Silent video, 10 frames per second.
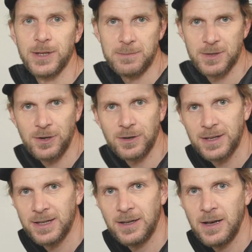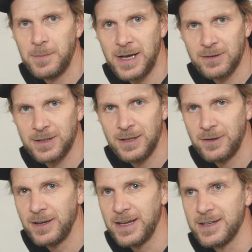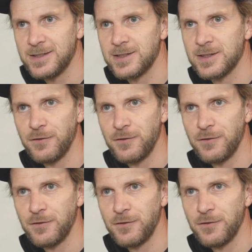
What I'm talking about here is